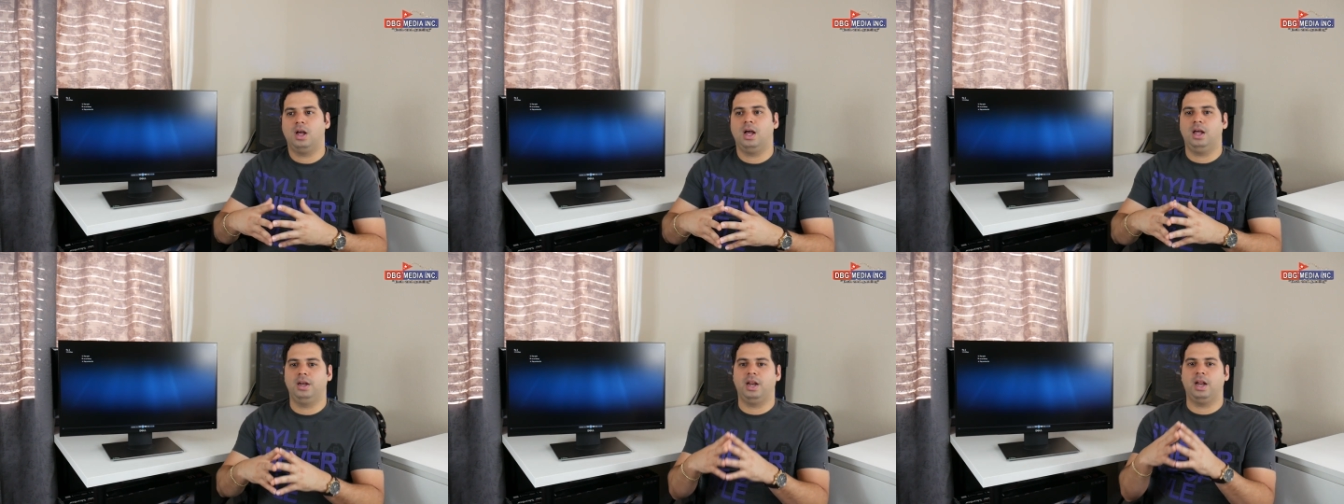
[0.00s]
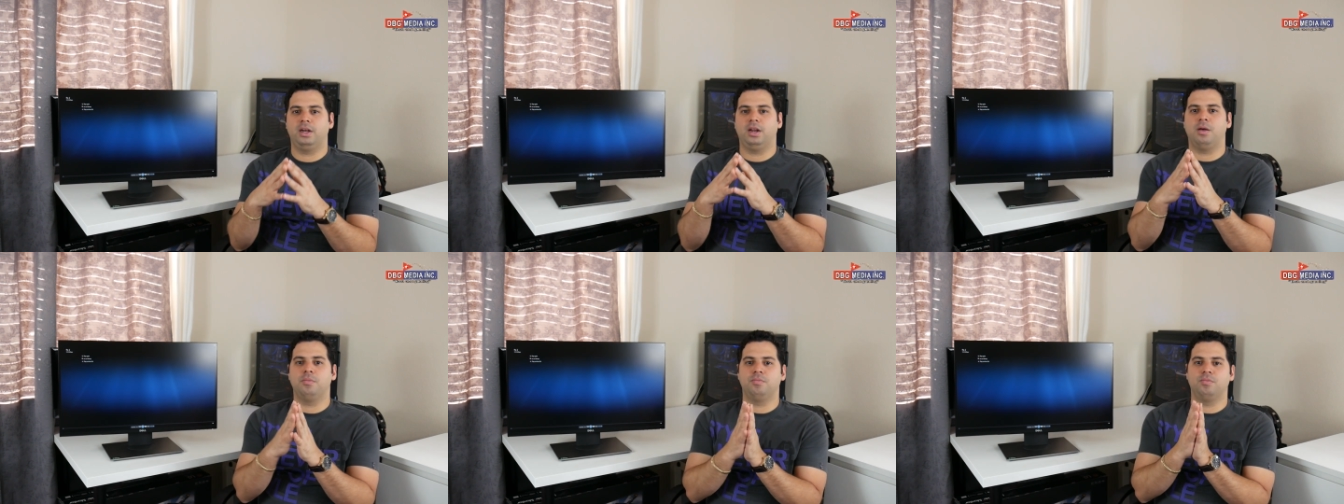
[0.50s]

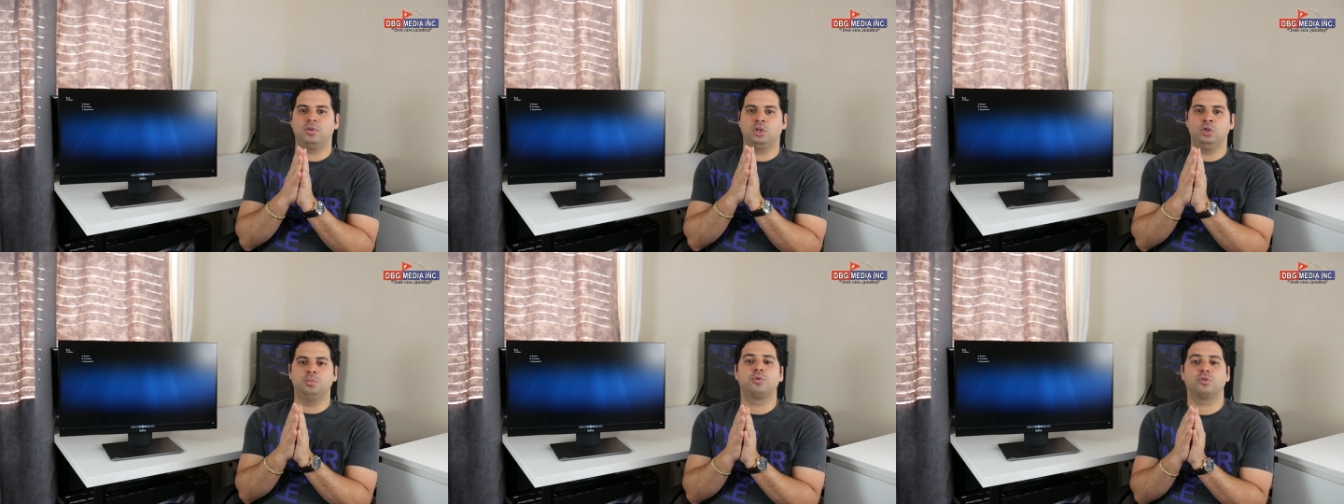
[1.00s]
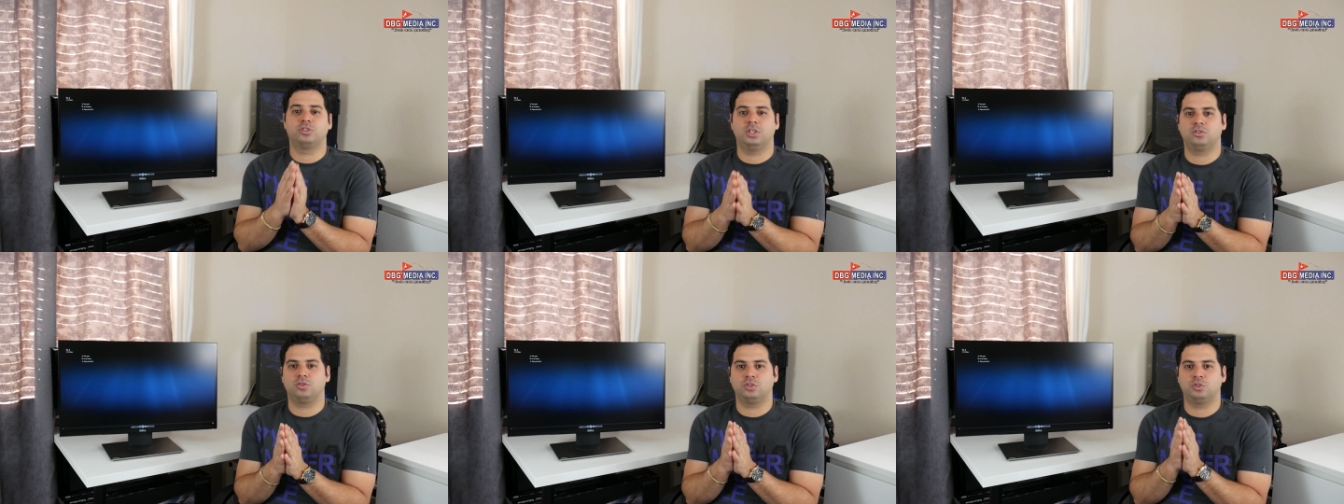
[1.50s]
and good
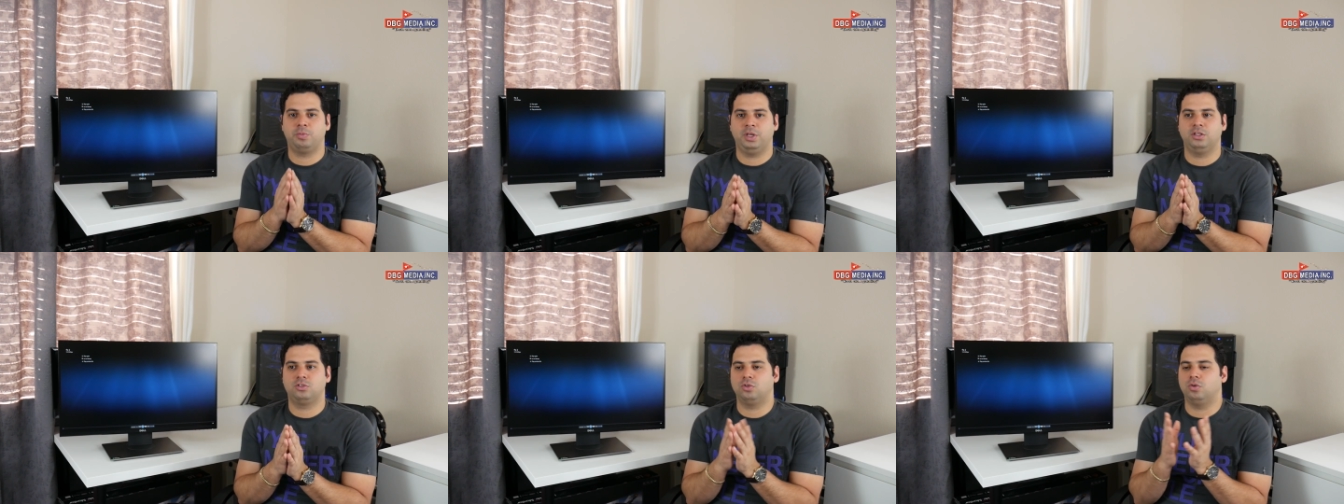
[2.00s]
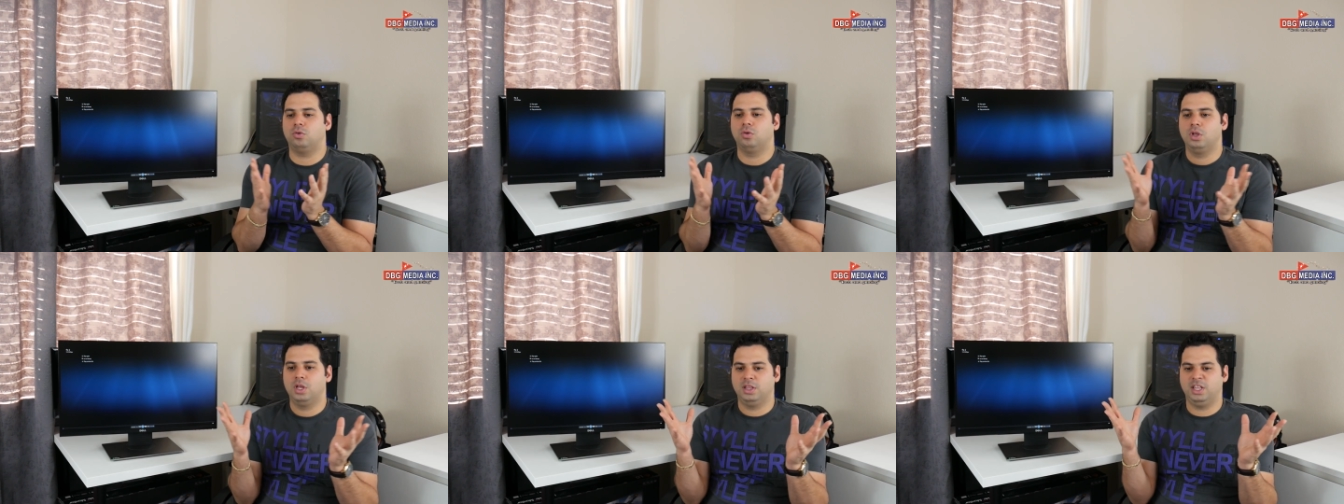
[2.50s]
processor speed,
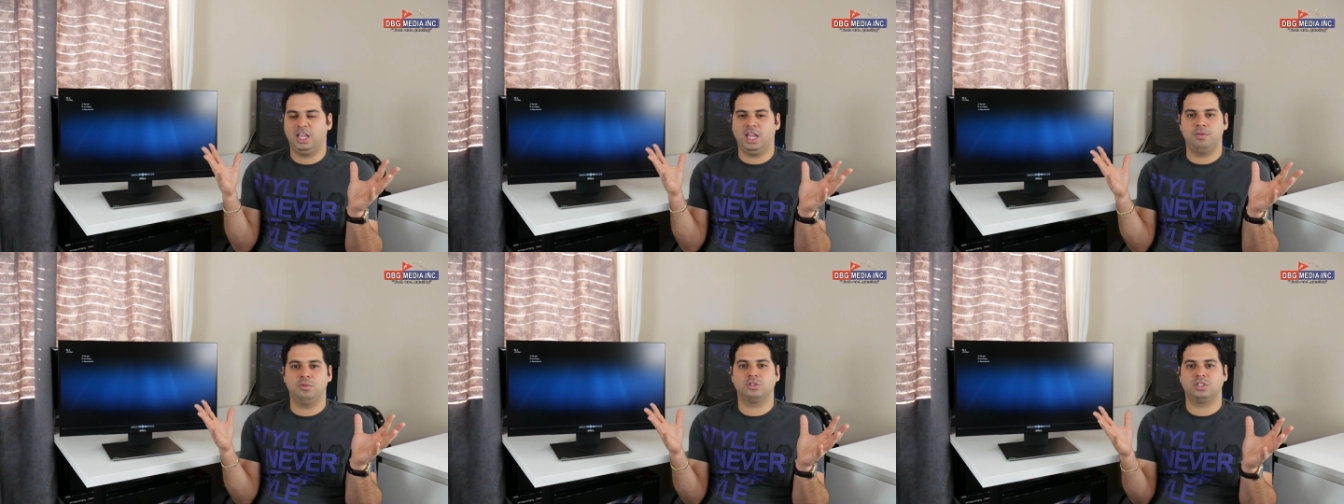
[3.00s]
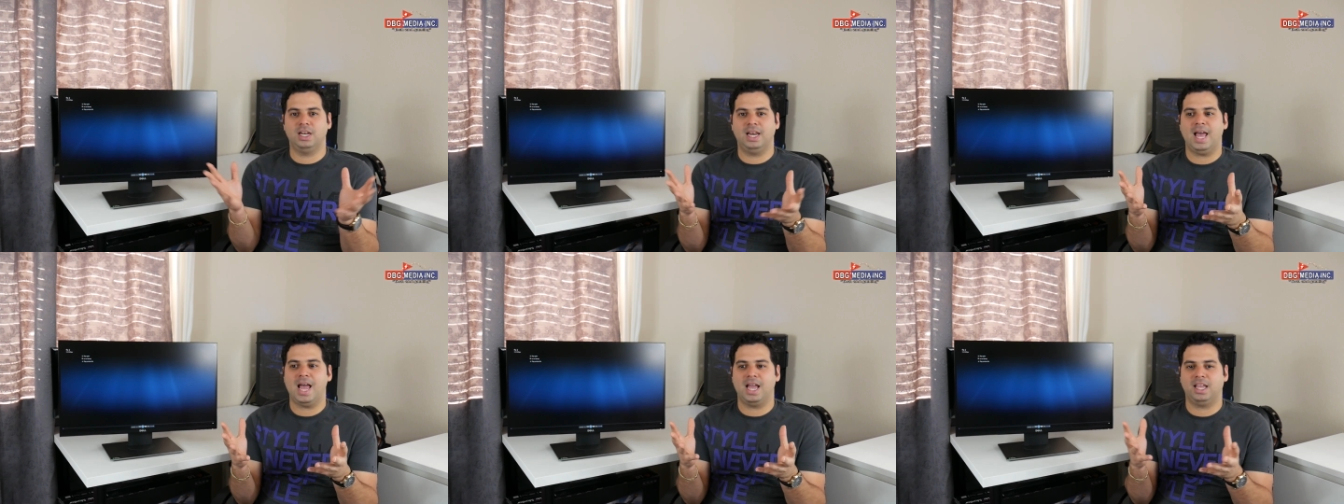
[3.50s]
so the game doesn't
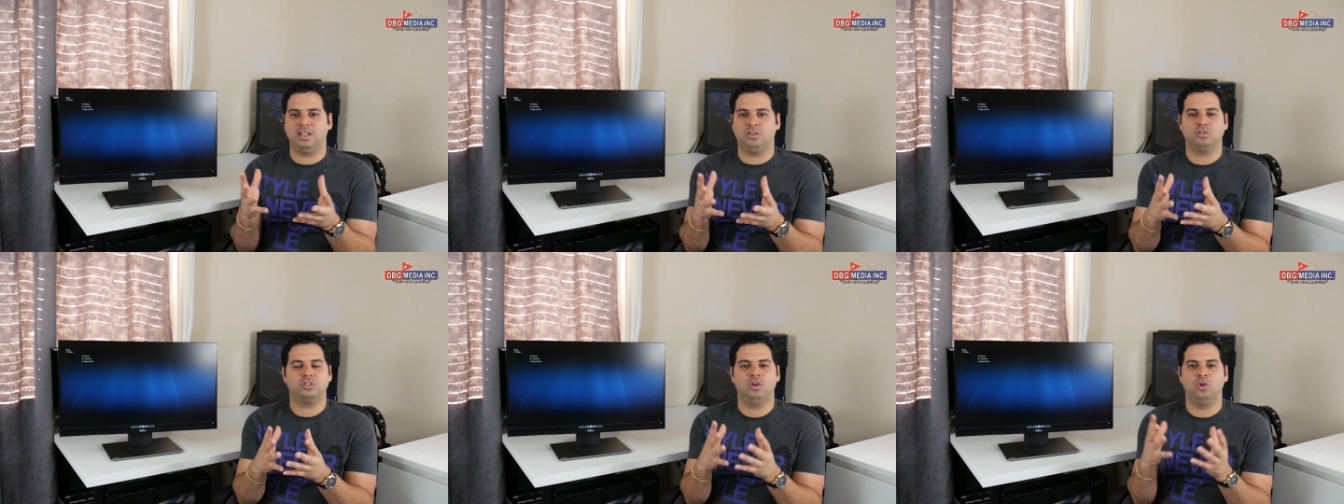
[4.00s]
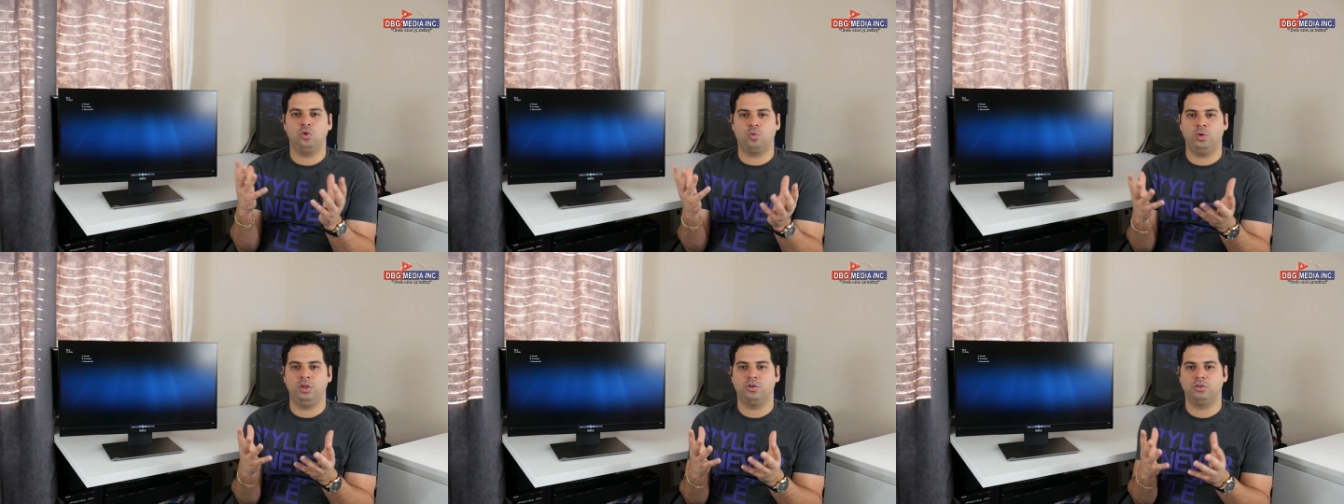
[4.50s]
lag, it doesn't
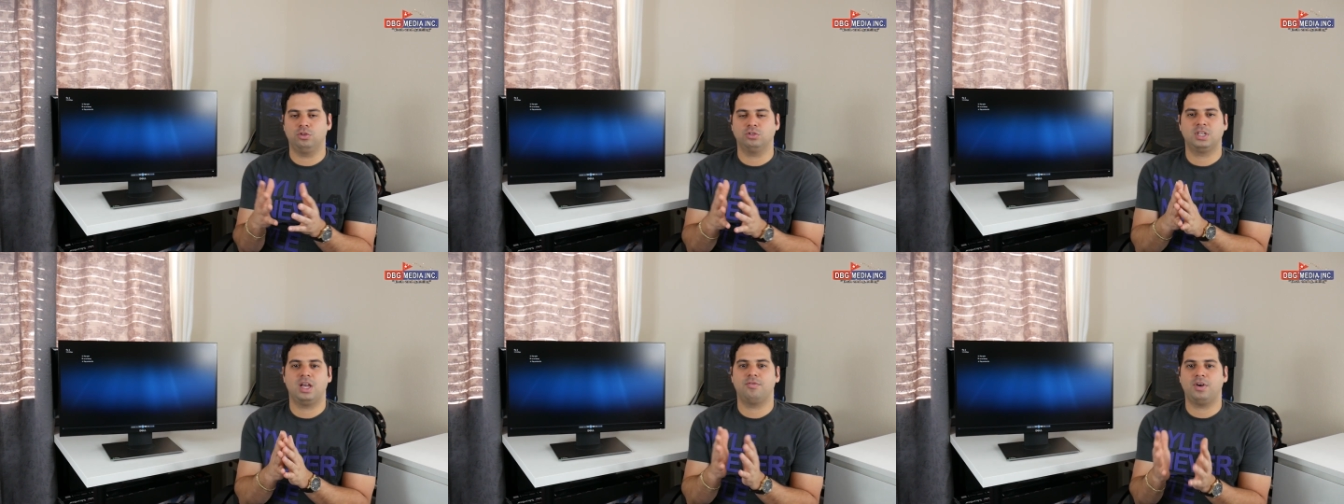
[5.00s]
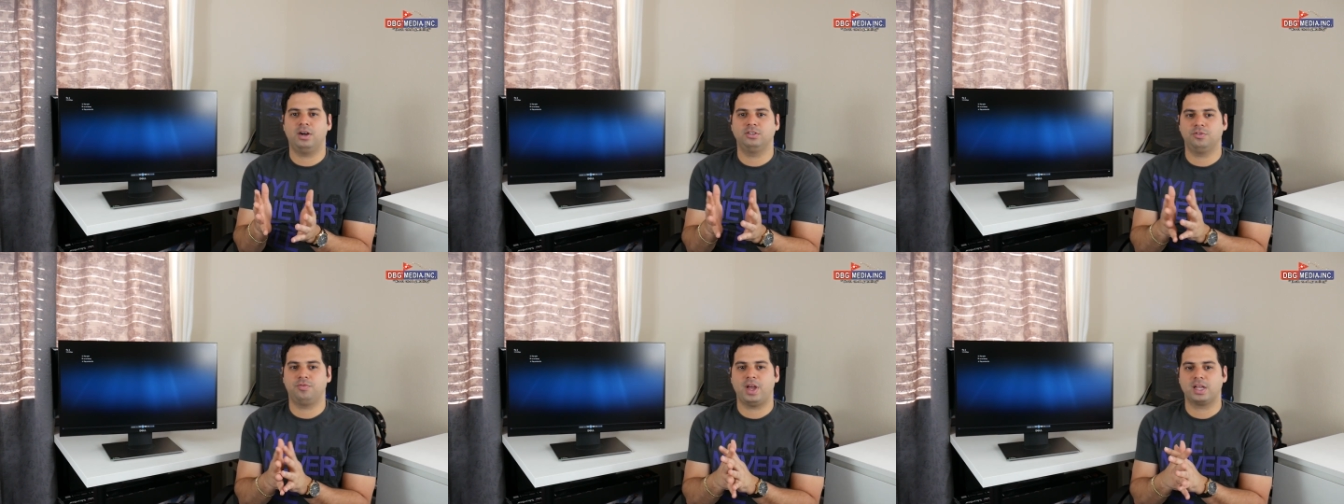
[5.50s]
look weird, it doesn't have
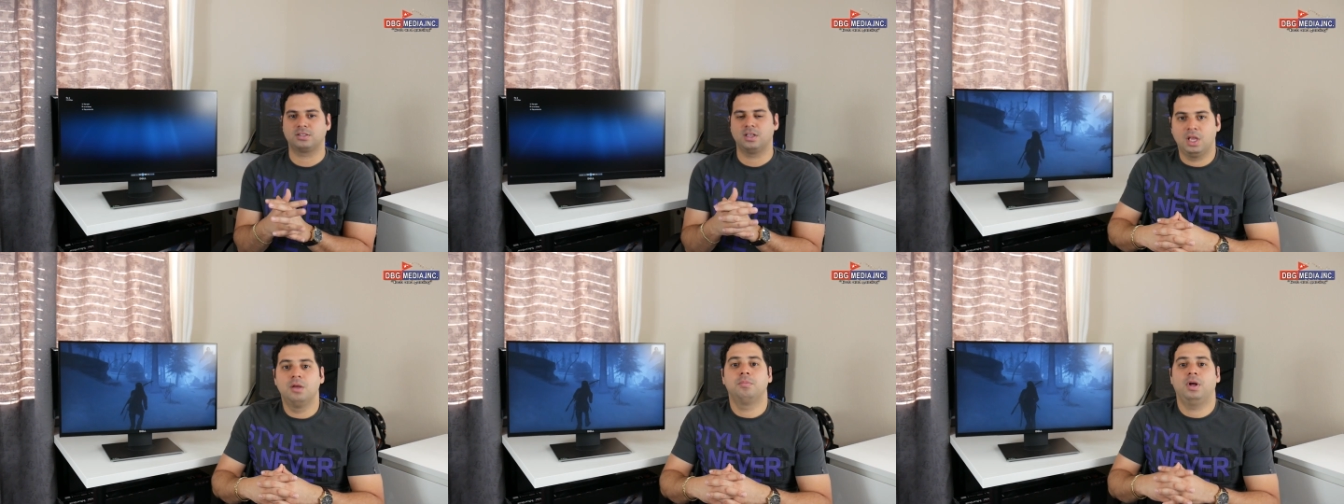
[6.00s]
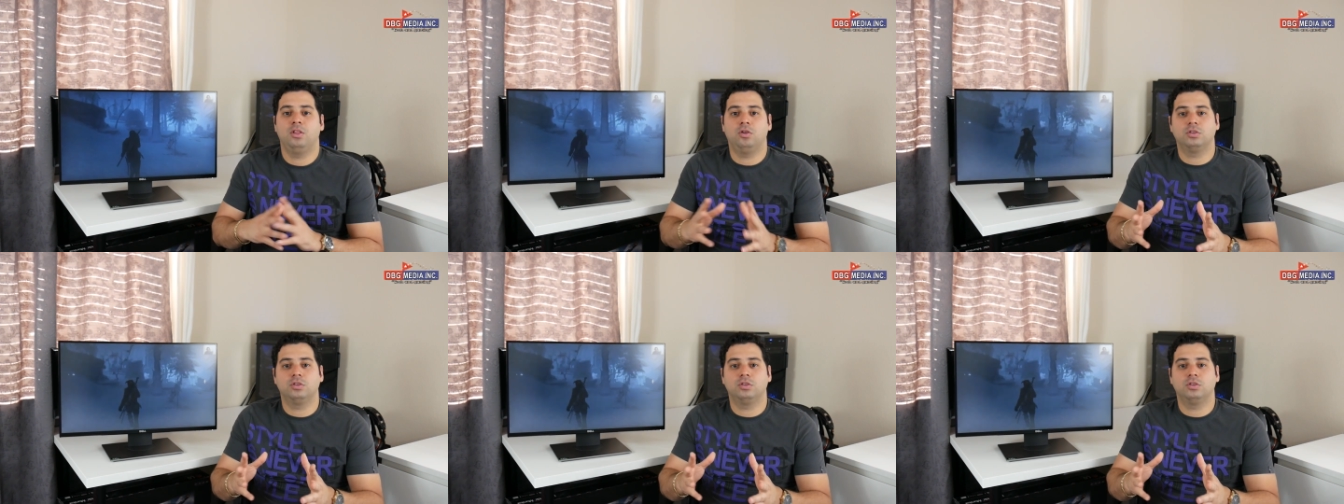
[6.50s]
artifacts. But